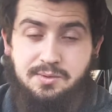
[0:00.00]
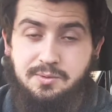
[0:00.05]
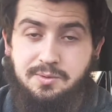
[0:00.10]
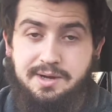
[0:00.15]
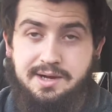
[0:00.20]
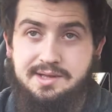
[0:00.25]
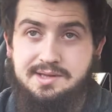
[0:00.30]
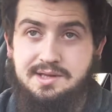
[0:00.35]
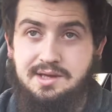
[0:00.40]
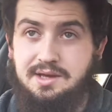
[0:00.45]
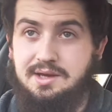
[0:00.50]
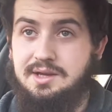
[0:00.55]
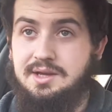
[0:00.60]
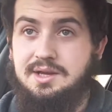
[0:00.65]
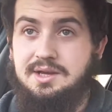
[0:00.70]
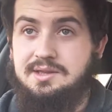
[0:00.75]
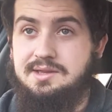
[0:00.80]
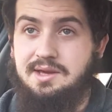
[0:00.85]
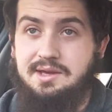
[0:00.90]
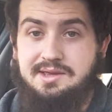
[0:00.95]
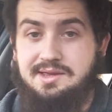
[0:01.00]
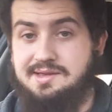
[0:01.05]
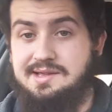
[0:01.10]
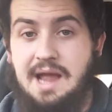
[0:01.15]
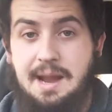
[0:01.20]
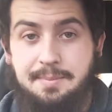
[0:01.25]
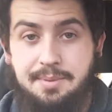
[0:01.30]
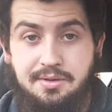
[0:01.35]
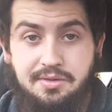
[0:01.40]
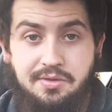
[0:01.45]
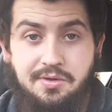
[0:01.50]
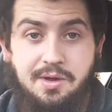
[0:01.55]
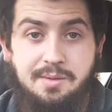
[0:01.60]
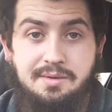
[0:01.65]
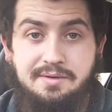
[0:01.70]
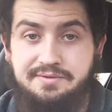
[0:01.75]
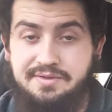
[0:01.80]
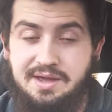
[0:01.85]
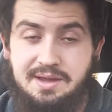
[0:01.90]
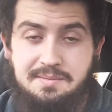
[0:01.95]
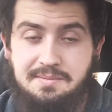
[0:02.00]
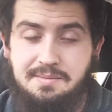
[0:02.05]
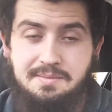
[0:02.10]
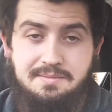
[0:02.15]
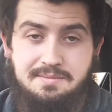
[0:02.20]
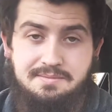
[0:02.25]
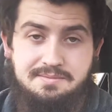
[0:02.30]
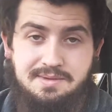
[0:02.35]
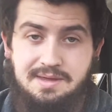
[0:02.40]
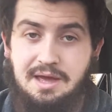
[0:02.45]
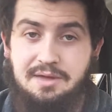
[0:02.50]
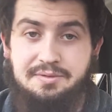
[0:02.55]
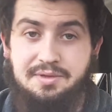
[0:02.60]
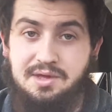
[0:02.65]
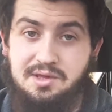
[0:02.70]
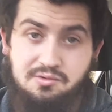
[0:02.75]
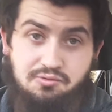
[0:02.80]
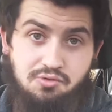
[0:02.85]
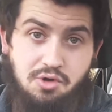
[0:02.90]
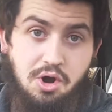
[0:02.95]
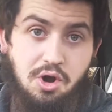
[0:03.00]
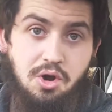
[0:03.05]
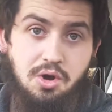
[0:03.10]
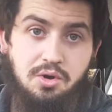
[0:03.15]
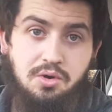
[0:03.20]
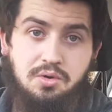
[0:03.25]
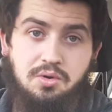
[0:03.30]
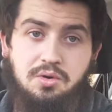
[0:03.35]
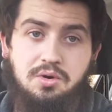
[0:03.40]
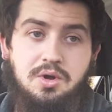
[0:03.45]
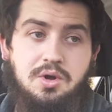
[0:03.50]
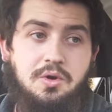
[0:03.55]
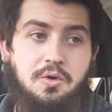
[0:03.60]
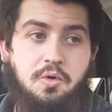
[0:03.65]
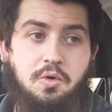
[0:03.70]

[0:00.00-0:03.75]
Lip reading: We're quick to snap at them if they get things wrong,